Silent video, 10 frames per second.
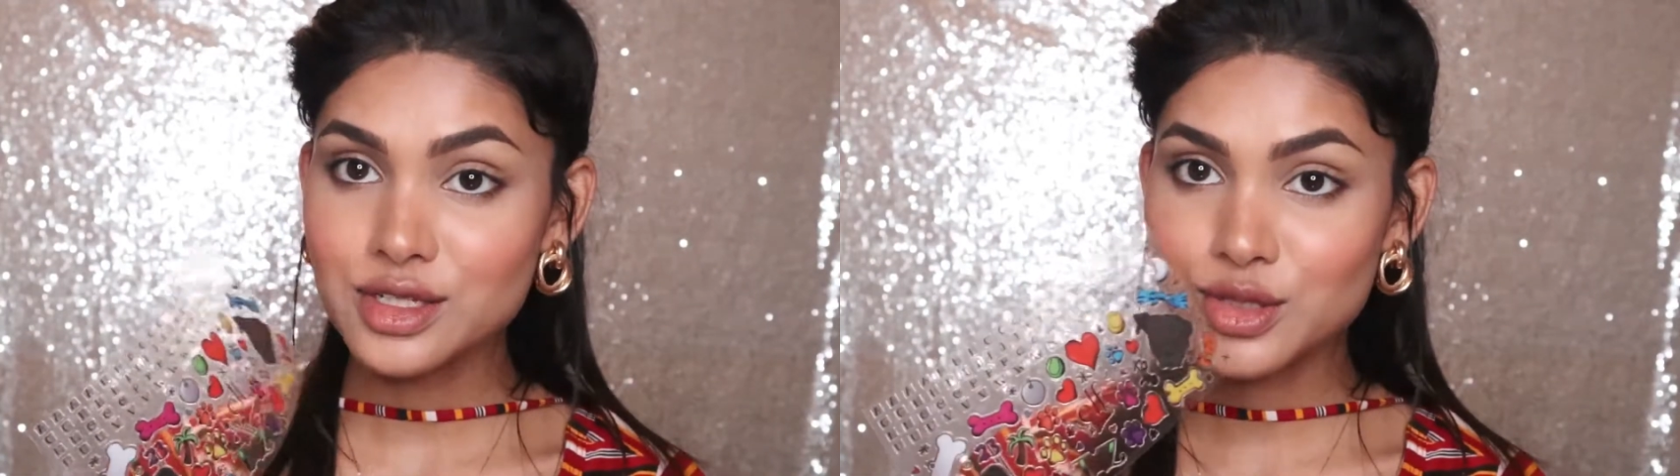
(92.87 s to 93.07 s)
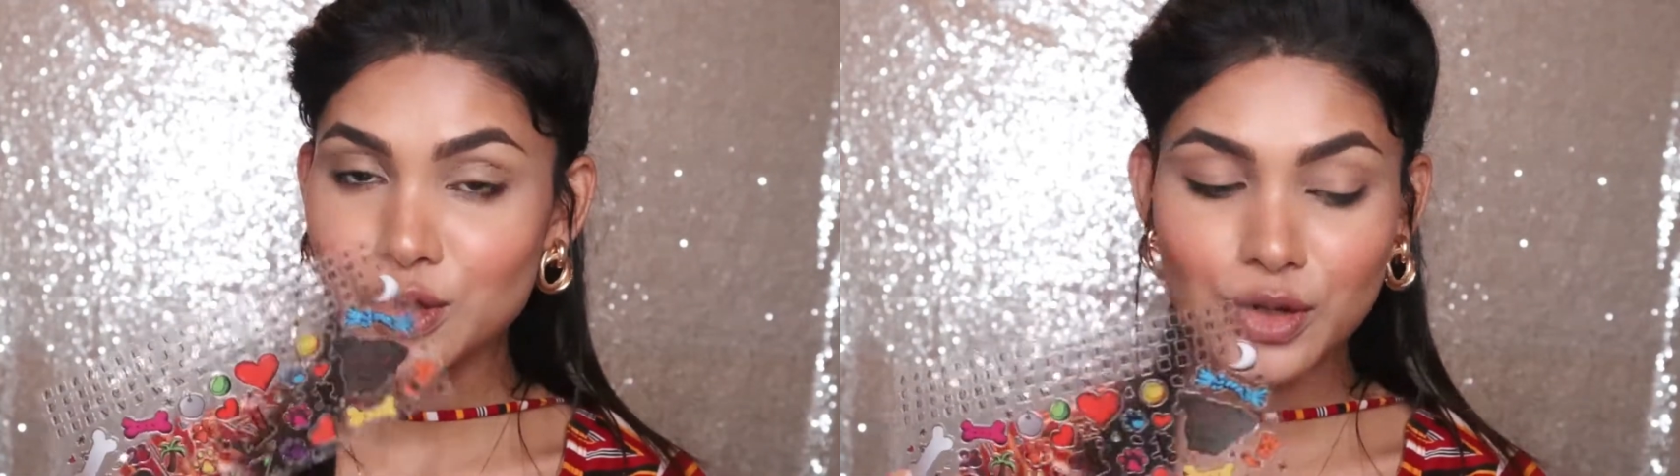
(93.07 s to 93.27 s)

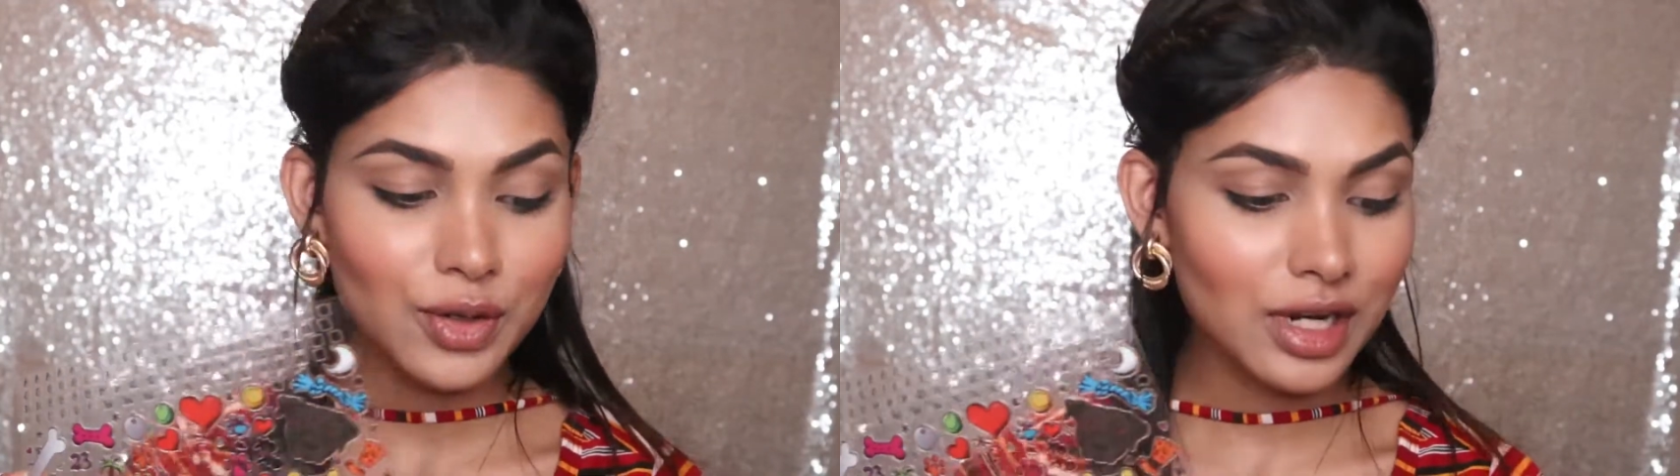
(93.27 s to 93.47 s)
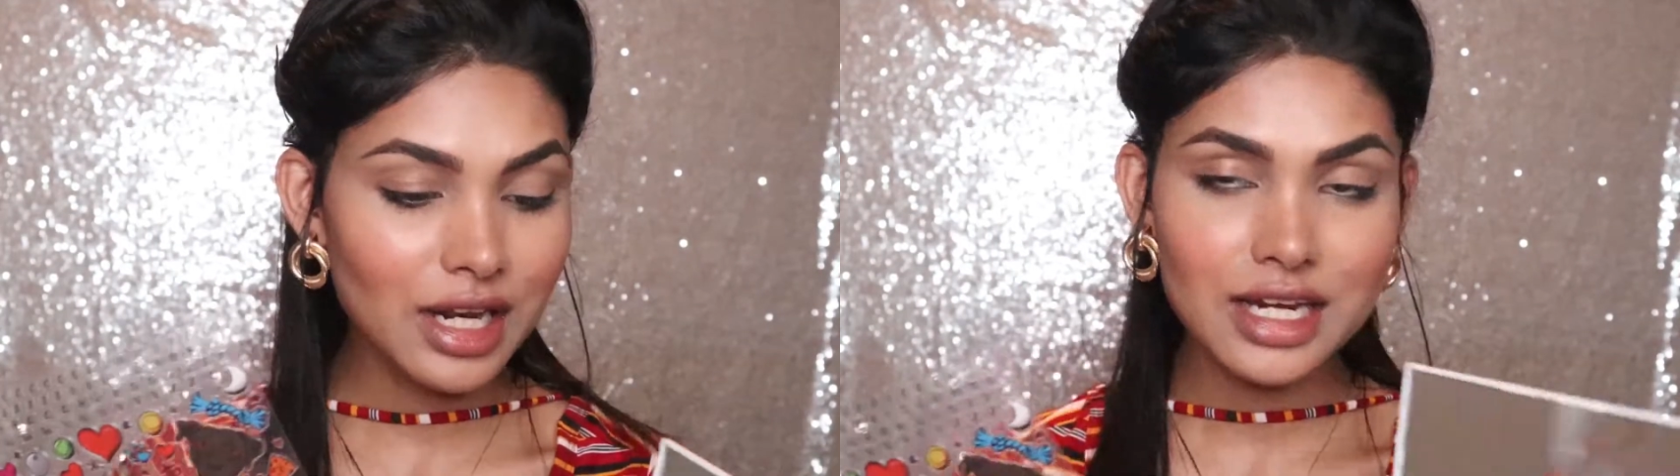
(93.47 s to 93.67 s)
So
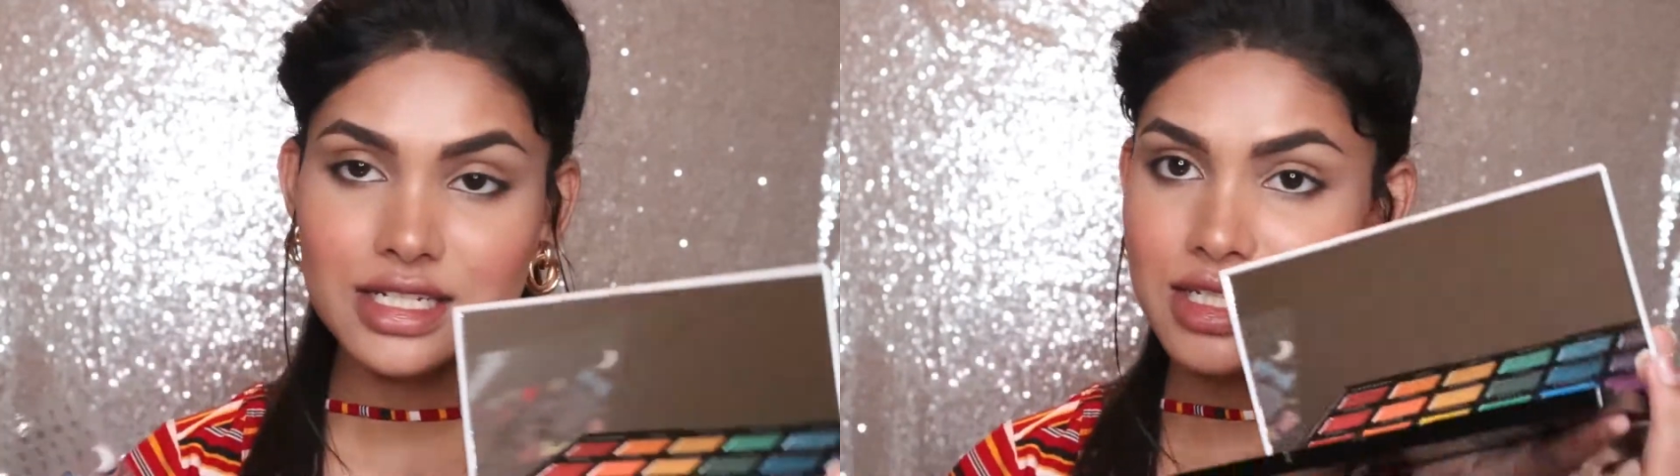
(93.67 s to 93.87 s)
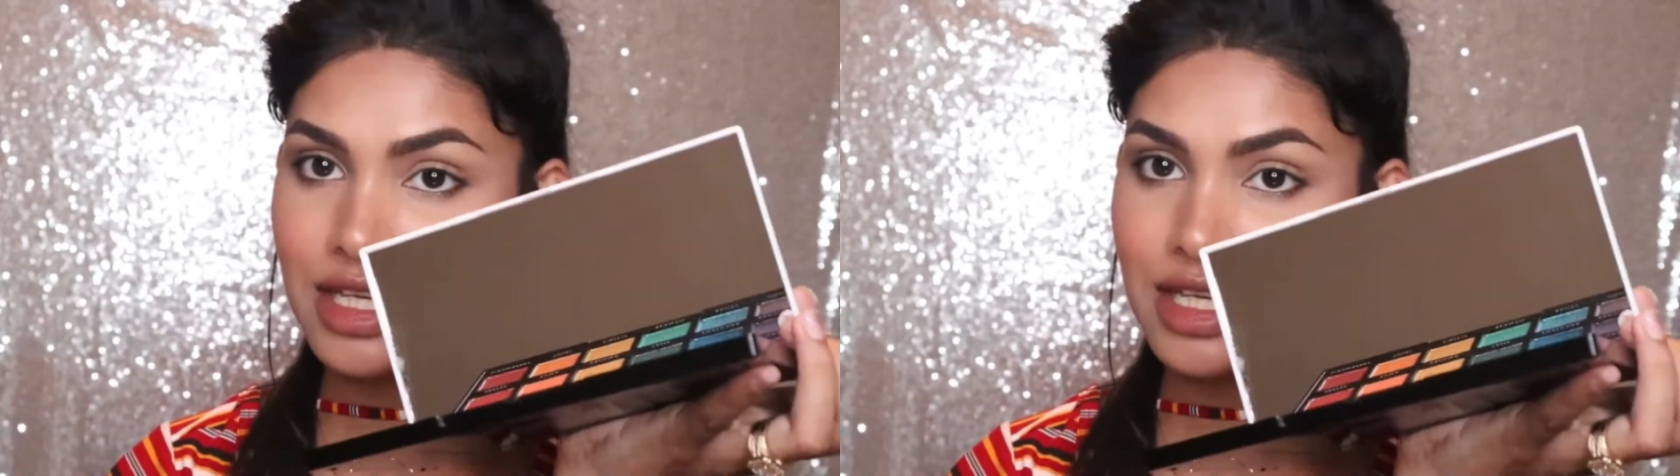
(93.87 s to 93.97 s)
let's